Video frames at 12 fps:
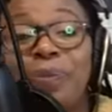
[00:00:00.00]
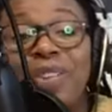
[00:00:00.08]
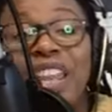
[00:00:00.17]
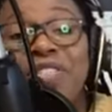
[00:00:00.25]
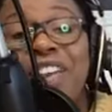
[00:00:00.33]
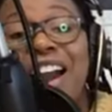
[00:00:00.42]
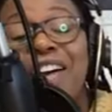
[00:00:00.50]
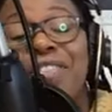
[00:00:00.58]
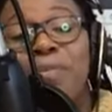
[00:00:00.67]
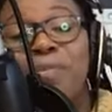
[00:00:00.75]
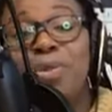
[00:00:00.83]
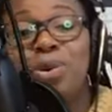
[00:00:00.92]
if you have the
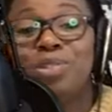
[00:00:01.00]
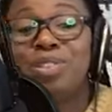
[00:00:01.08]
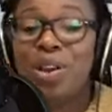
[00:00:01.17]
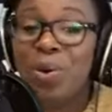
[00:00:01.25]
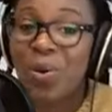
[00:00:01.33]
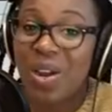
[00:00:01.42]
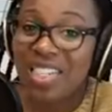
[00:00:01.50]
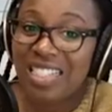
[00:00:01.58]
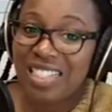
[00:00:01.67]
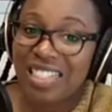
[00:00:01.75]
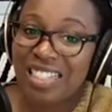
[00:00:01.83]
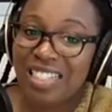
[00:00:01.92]
most
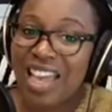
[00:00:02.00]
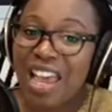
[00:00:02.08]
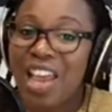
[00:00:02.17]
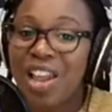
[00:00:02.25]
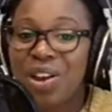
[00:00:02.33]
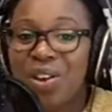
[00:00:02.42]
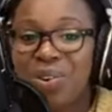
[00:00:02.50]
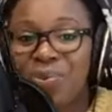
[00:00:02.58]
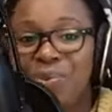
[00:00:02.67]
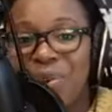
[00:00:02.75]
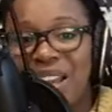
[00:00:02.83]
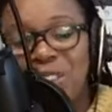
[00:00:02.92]
questions
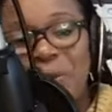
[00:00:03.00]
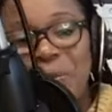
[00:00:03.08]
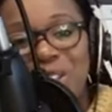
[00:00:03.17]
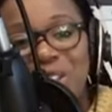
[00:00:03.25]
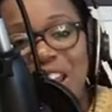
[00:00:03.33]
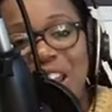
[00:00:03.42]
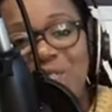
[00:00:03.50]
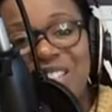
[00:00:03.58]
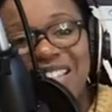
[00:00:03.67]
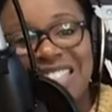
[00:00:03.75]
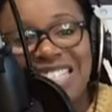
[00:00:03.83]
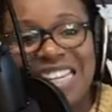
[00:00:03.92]
correct. So make sure that every
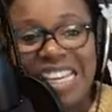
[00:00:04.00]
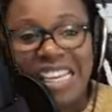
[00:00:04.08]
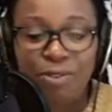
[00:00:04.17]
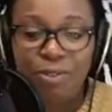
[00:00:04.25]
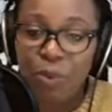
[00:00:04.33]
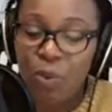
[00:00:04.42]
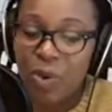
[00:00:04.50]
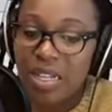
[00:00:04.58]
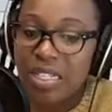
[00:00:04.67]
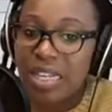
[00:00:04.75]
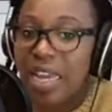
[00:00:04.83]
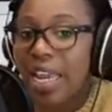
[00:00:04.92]
Saturday from
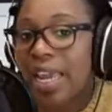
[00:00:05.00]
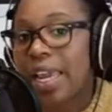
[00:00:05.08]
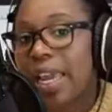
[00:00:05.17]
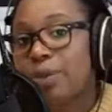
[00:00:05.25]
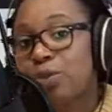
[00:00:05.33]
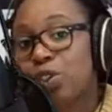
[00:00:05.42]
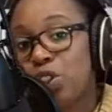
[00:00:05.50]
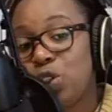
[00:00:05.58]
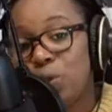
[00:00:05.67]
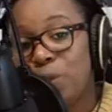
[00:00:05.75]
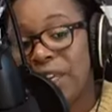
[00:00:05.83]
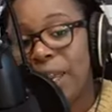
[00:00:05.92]
1 a.m. to
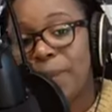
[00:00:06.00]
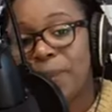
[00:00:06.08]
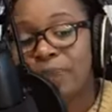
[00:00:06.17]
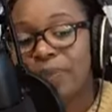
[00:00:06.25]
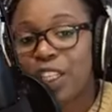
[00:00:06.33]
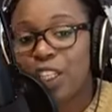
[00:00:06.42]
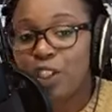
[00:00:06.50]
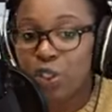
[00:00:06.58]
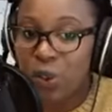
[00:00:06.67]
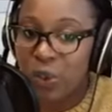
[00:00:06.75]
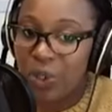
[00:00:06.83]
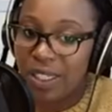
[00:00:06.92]
2 p.m. you
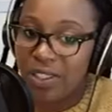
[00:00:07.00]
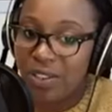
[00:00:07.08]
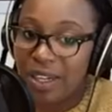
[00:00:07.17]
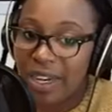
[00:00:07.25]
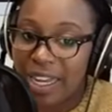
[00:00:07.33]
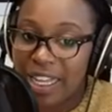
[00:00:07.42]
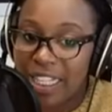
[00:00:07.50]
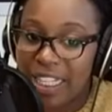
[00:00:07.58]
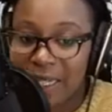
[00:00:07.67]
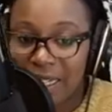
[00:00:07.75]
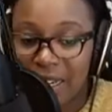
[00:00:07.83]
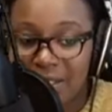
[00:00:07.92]
tune in to Let's
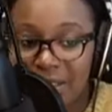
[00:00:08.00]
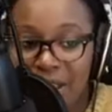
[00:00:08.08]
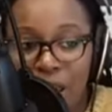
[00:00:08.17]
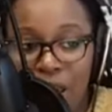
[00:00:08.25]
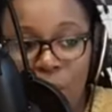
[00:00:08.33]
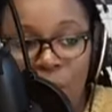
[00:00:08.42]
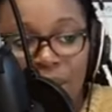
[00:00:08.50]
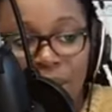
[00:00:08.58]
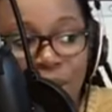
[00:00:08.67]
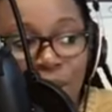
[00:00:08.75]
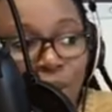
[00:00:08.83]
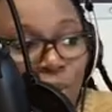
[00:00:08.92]
Speak Dutch with
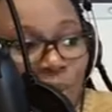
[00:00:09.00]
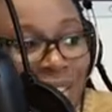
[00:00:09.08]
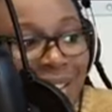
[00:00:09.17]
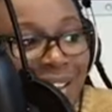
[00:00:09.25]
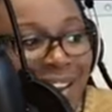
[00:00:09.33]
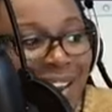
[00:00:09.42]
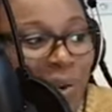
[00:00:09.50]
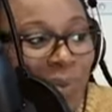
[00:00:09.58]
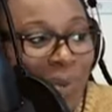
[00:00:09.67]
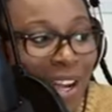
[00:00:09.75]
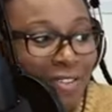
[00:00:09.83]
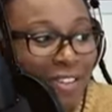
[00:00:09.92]
Louisa at
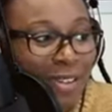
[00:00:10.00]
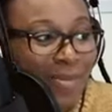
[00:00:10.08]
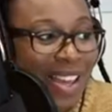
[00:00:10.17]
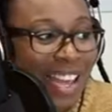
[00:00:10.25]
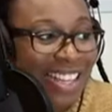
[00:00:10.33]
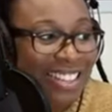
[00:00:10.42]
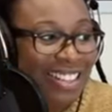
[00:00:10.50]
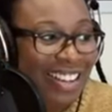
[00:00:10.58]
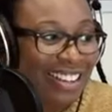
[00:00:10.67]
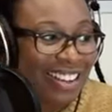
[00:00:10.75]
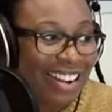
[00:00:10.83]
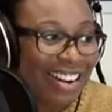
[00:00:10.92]
WedFM at
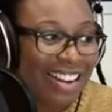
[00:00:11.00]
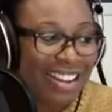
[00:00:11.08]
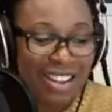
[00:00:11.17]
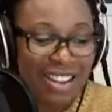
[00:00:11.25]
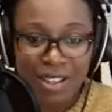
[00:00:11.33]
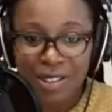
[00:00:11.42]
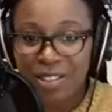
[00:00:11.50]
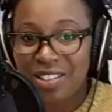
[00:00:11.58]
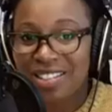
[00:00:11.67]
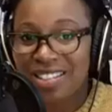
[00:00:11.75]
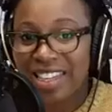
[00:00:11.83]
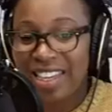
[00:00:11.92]
Ghana
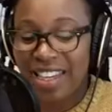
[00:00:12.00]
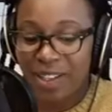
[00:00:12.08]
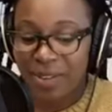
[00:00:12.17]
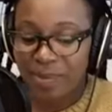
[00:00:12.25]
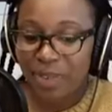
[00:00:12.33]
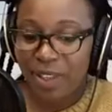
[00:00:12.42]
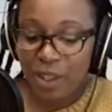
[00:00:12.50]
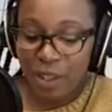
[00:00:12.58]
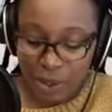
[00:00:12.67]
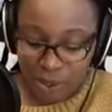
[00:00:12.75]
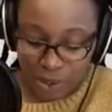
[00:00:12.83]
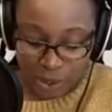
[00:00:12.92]

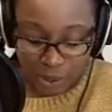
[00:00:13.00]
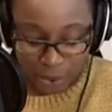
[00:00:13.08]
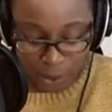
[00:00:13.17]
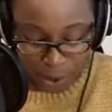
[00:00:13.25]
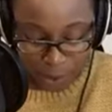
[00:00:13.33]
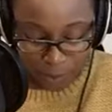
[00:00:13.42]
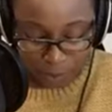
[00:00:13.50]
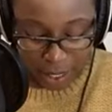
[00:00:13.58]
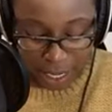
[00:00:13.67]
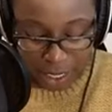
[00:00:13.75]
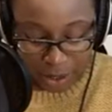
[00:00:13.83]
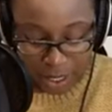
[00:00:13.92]
Today.com.
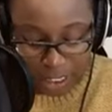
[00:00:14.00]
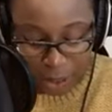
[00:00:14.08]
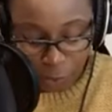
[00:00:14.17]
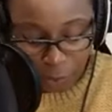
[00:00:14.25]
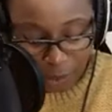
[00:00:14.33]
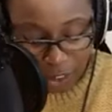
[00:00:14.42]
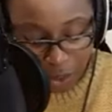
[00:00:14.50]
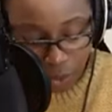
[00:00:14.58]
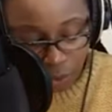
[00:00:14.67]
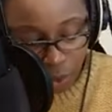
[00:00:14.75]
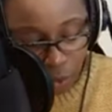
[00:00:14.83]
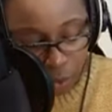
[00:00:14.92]
So let's repeat
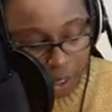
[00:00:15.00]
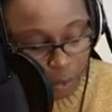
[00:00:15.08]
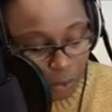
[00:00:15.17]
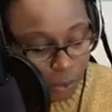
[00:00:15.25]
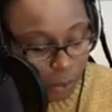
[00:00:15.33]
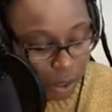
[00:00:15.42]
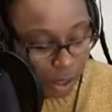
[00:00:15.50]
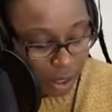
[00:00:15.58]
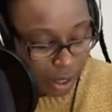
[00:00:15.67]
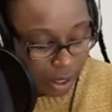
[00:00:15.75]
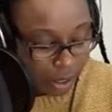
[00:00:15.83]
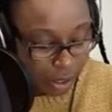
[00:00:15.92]
real quick what we
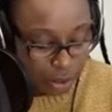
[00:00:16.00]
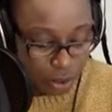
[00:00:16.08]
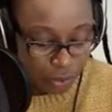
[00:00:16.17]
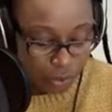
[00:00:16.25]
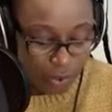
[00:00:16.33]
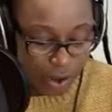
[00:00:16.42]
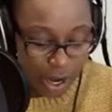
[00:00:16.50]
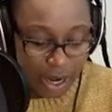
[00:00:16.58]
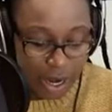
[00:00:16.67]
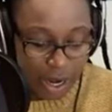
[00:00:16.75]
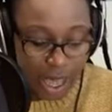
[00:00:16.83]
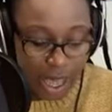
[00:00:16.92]
learned so far,
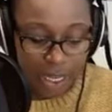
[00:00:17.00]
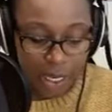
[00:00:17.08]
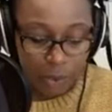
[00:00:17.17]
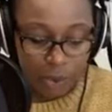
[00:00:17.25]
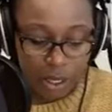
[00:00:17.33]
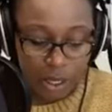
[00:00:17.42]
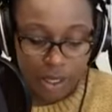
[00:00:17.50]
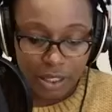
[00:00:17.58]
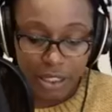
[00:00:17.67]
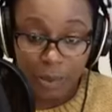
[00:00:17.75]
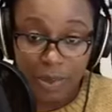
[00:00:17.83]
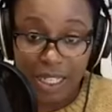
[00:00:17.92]
and then we'll learn
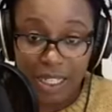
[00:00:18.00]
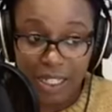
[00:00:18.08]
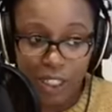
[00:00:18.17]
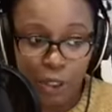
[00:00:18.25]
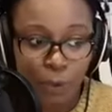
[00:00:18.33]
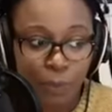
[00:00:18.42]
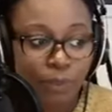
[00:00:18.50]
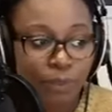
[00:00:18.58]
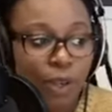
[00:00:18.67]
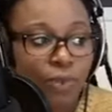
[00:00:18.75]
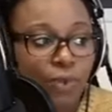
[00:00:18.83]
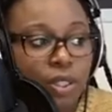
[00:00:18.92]
something new
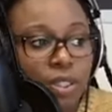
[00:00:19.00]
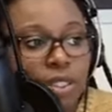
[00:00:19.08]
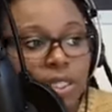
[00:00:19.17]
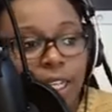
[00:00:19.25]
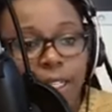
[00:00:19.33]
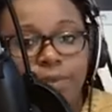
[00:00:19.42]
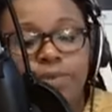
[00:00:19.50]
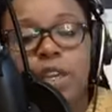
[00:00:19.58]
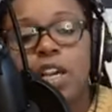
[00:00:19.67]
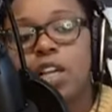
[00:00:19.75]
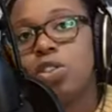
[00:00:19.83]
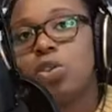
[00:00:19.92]
for today.
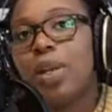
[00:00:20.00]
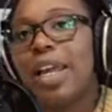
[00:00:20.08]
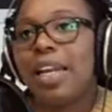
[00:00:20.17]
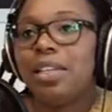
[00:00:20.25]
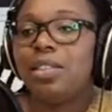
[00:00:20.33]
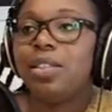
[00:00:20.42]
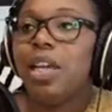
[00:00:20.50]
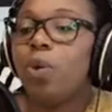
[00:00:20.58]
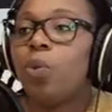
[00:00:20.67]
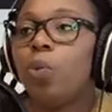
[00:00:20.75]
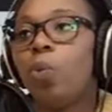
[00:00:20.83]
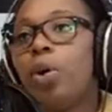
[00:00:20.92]
So like I said,
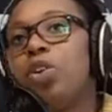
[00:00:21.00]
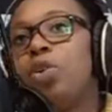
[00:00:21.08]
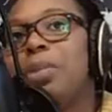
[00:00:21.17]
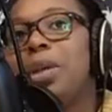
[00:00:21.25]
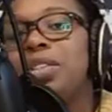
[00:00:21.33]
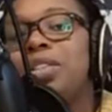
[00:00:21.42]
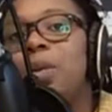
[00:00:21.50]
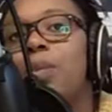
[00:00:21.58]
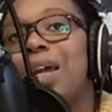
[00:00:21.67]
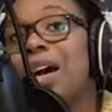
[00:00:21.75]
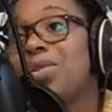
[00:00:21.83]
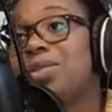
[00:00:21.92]
when you meet
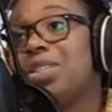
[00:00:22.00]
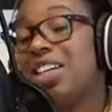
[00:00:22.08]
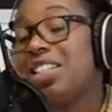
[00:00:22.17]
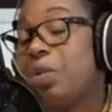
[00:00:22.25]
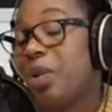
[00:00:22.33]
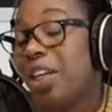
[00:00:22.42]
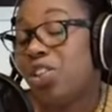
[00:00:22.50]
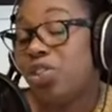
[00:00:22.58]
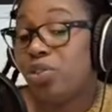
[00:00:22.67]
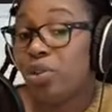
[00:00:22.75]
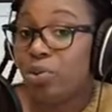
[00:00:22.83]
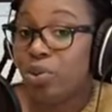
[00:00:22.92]
someone outside, someone that you
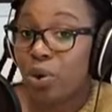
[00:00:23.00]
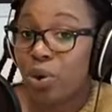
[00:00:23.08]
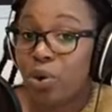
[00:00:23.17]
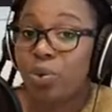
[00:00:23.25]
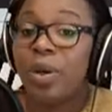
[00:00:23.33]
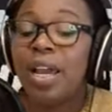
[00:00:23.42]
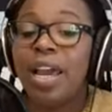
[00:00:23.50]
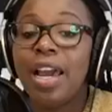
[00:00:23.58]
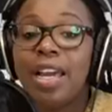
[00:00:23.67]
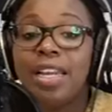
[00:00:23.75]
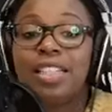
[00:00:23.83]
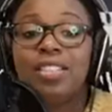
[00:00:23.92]
don't know,
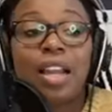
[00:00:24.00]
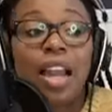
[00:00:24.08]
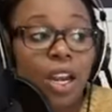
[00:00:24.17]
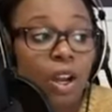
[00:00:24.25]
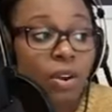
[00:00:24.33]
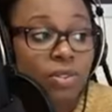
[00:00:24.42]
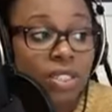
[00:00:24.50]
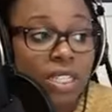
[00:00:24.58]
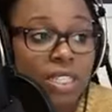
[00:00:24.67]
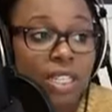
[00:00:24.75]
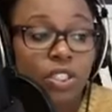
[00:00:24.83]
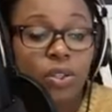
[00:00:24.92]
this is the kind of
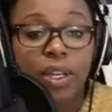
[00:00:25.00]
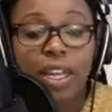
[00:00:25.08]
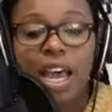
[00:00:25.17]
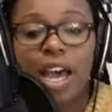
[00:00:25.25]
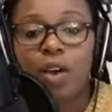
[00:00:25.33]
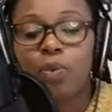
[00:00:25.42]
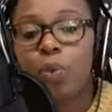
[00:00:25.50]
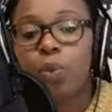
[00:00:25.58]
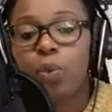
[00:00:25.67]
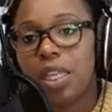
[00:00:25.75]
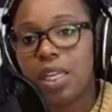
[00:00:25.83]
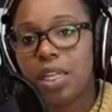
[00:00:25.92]
conversation that you can have
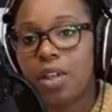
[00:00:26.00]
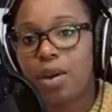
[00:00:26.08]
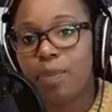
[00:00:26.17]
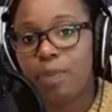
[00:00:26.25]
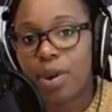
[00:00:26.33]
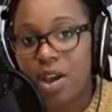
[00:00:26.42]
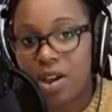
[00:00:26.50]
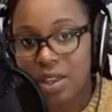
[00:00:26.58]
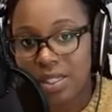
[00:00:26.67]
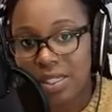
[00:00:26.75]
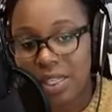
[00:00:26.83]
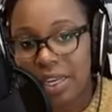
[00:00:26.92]
with the
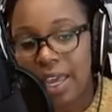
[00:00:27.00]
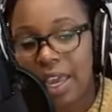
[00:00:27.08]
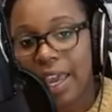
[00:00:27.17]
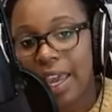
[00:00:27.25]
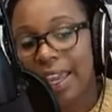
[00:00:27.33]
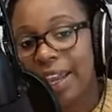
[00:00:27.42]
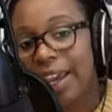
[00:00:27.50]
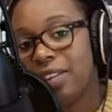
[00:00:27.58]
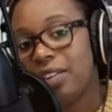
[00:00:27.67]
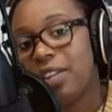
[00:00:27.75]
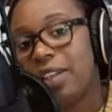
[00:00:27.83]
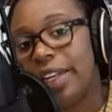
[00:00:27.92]
person. Ik ga het
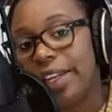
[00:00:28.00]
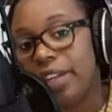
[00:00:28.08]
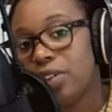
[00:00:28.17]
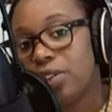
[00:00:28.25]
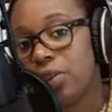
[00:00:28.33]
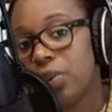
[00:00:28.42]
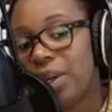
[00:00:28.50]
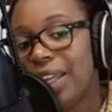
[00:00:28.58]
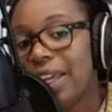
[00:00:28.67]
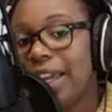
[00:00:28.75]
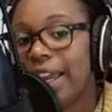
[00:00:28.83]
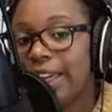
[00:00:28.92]
in Nederlands doen en
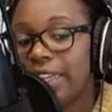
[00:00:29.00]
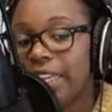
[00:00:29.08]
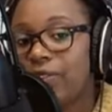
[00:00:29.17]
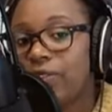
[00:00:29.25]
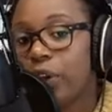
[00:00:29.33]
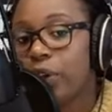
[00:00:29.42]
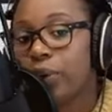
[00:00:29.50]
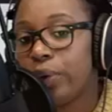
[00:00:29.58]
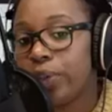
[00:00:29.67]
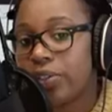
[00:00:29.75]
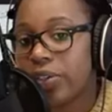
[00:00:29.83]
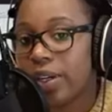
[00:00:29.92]
dan ga ik het even heel
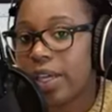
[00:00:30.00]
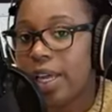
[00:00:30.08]
rustig